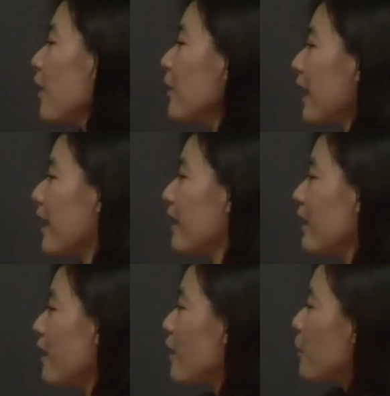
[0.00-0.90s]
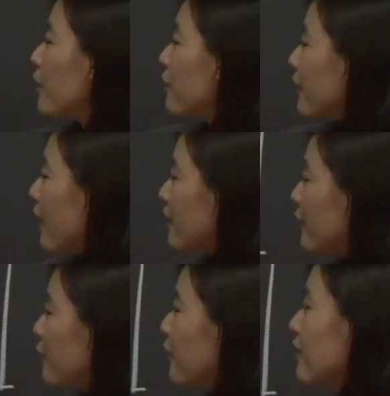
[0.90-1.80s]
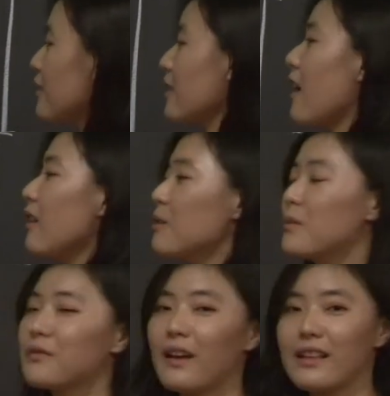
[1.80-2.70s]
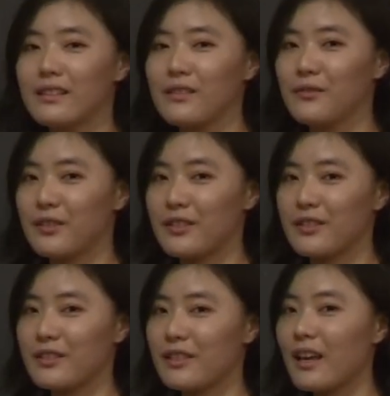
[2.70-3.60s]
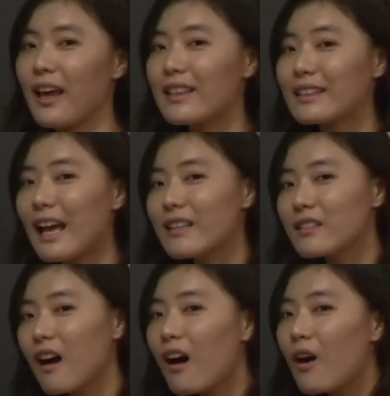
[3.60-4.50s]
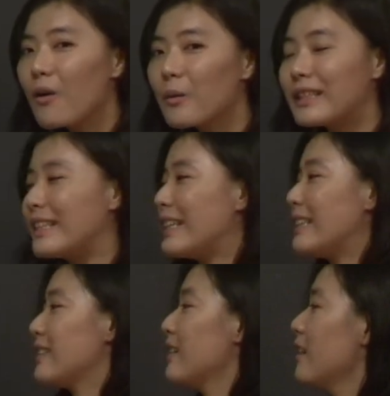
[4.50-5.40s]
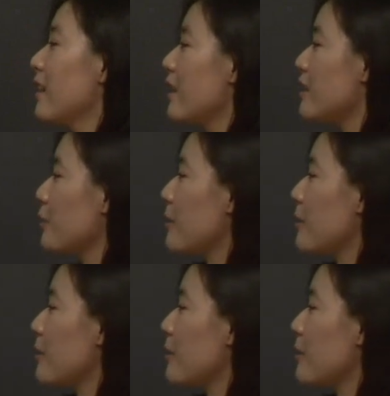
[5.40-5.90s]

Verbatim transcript: Okay, we've got the first column of S inverse, and that's all we need. So